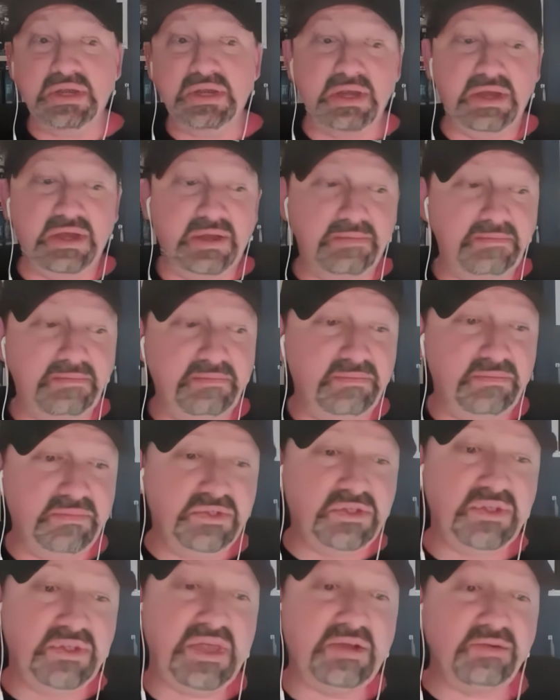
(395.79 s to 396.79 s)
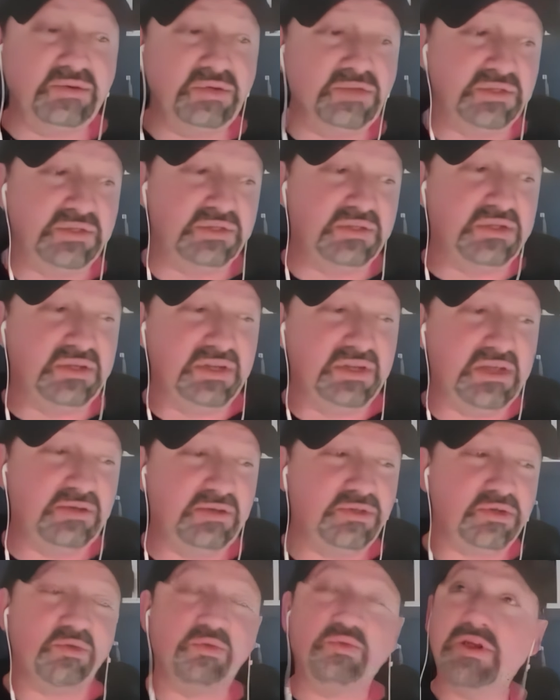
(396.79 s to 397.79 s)
So that
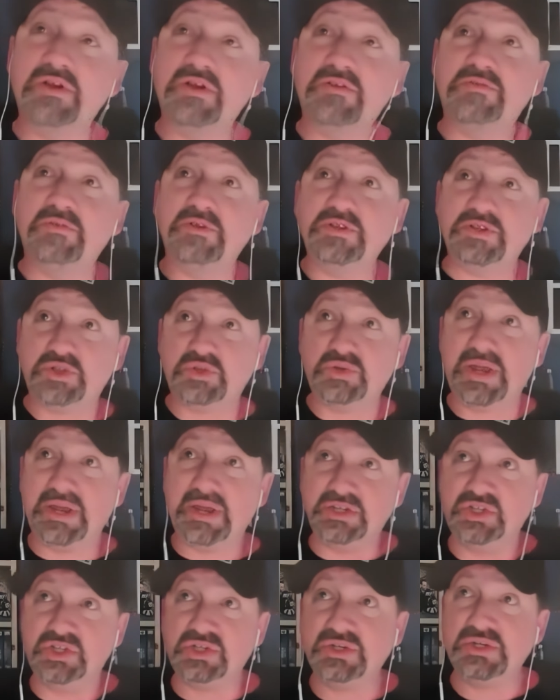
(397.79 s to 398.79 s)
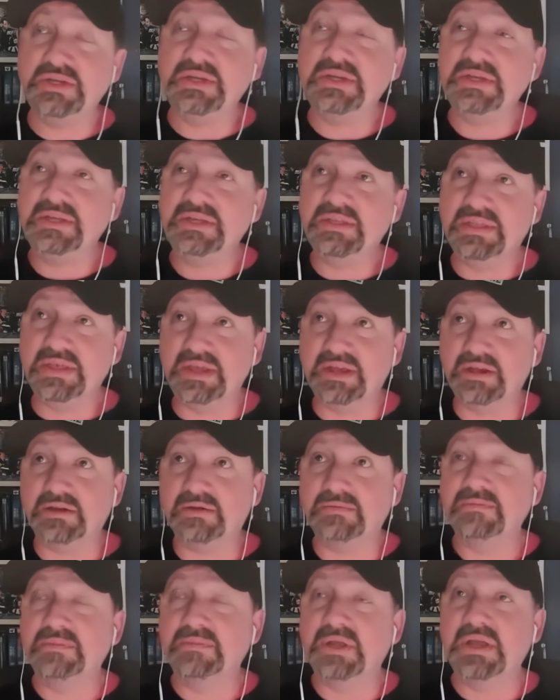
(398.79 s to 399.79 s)
was a rough stretch
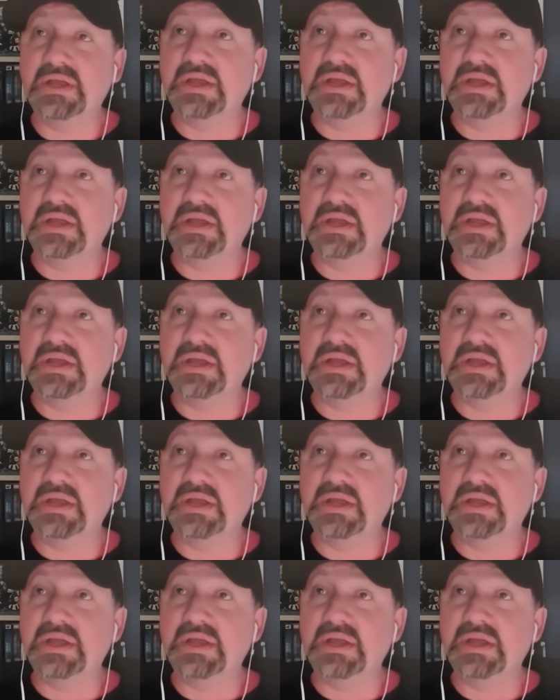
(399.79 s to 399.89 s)
there.